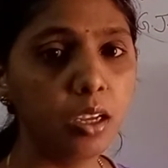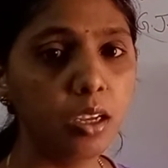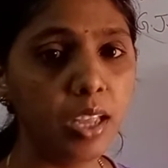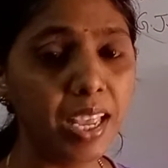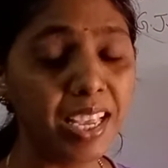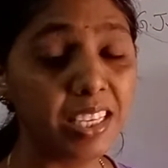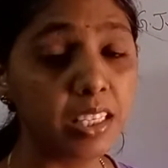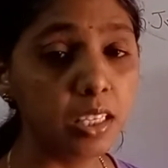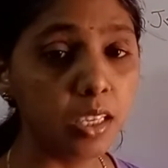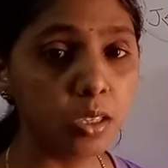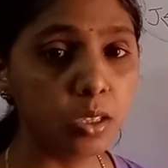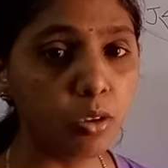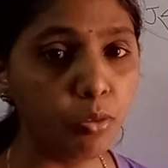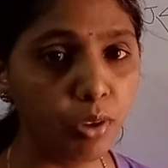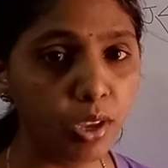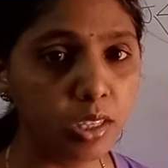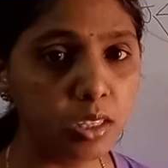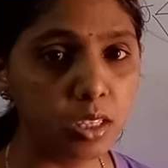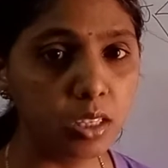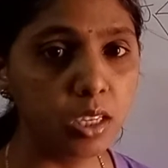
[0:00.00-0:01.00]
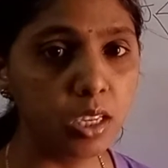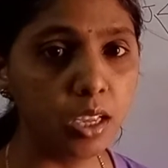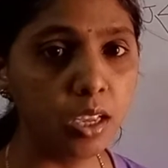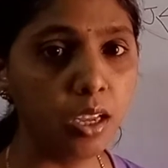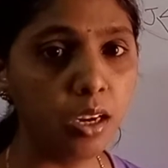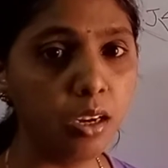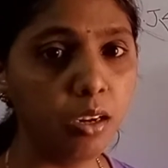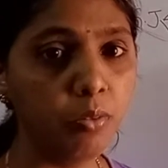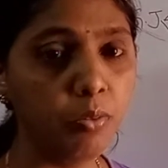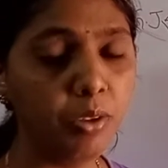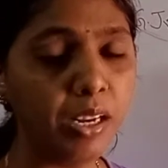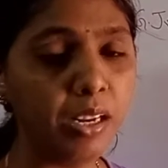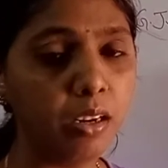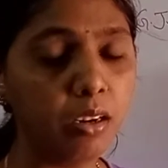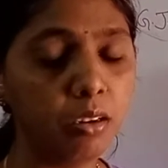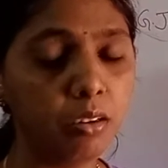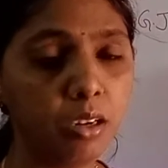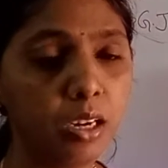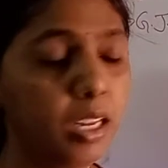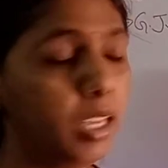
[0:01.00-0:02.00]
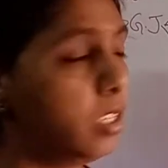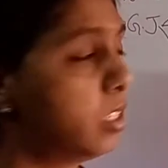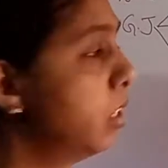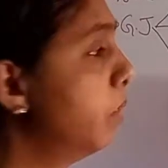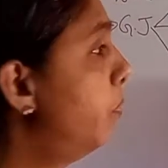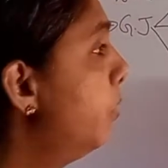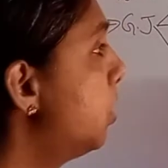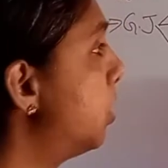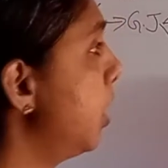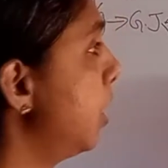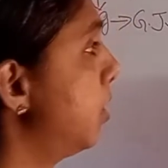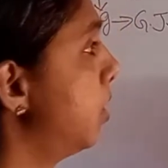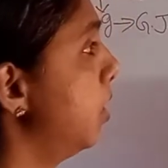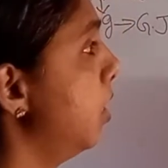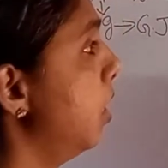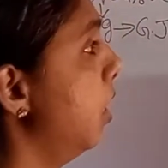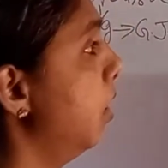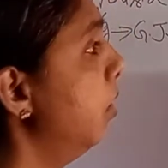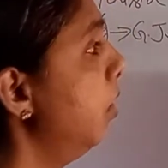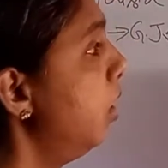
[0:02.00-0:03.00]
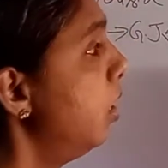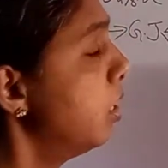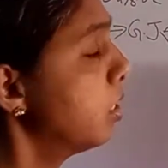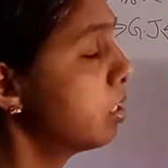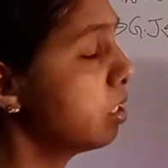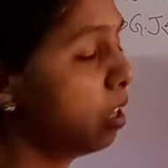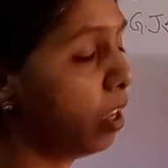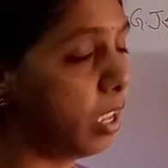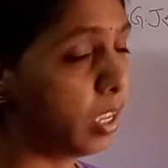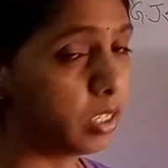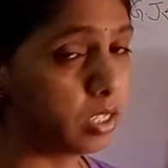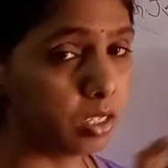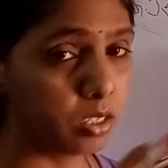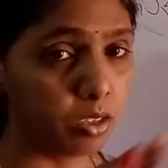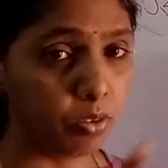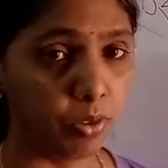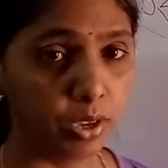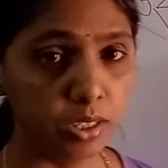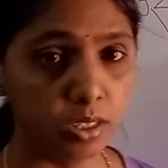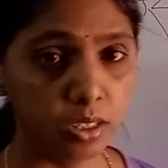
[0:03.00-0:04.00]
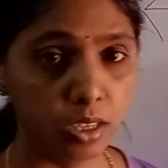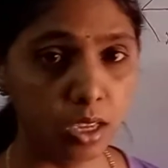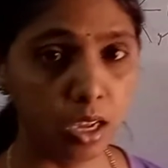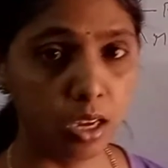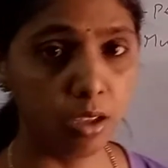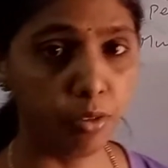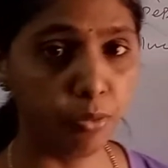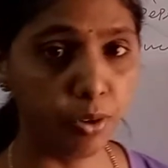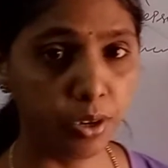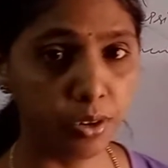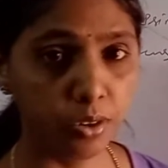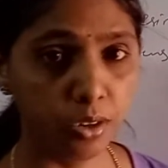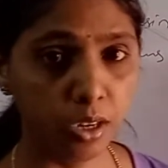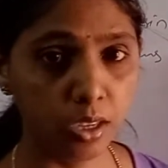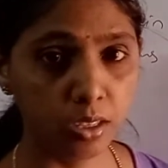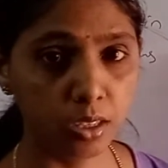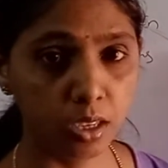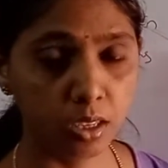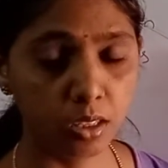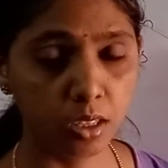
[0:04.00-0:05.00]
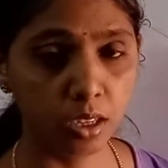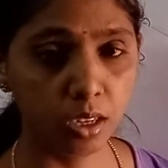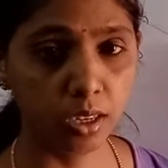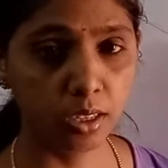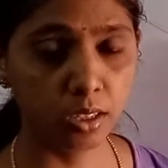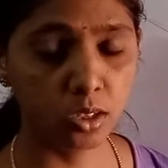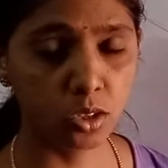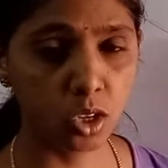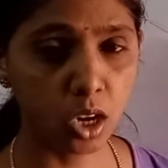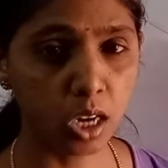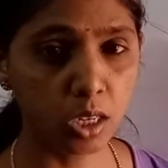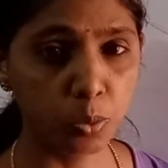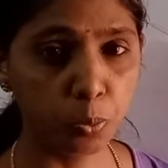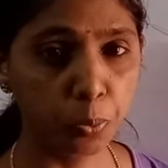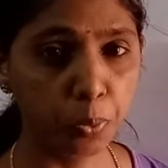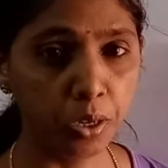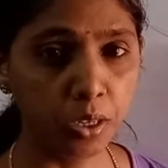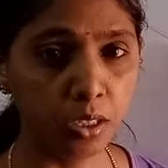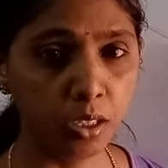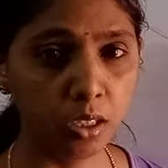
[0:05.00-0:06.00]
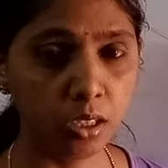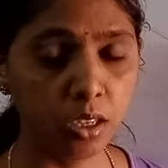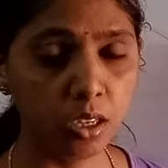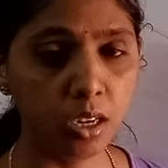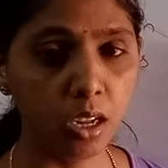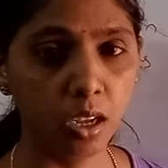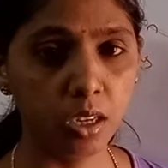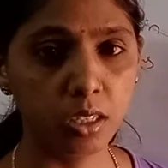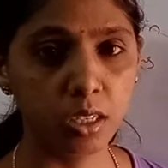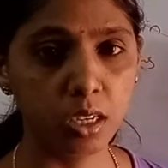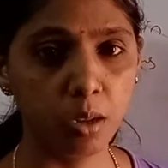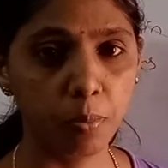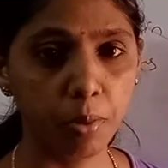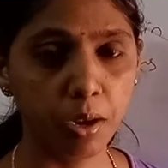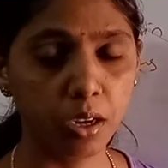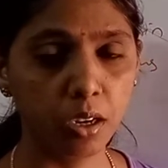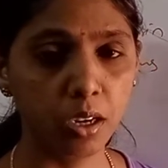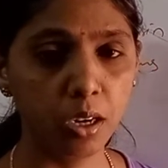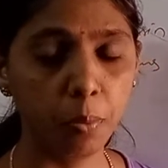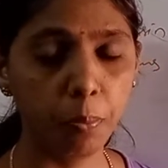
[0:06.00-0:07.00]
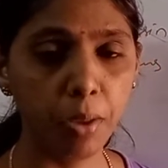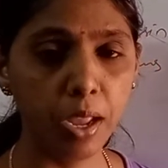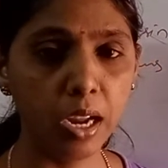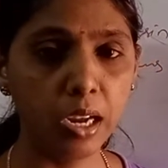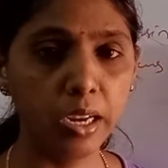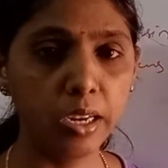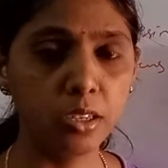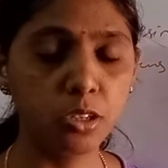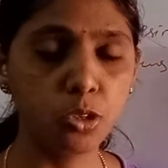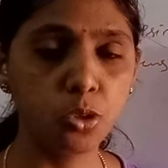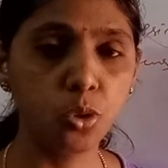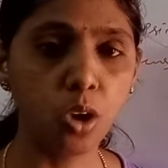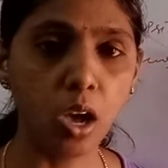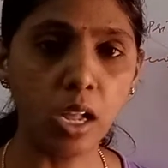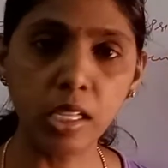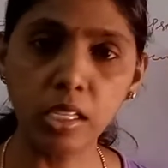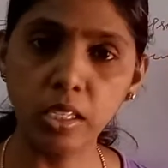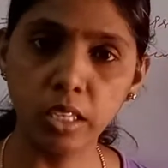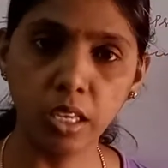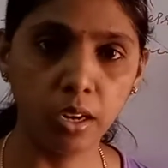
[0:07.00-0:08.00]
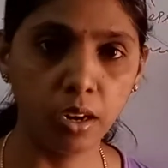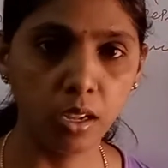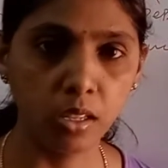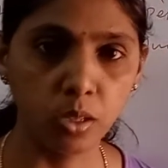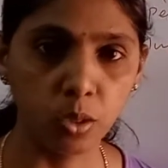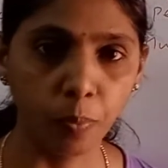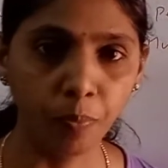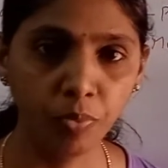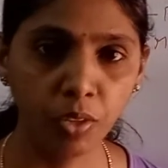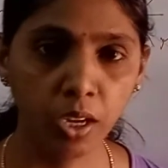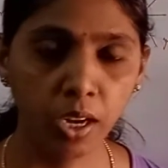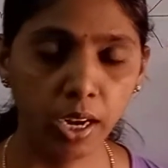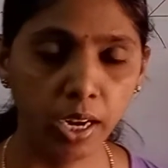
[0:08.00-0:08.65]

Excess of HCl will release this HCl. So excess of HCl, if it releases, it starts burning in our stomach. It may lead to ulcer also.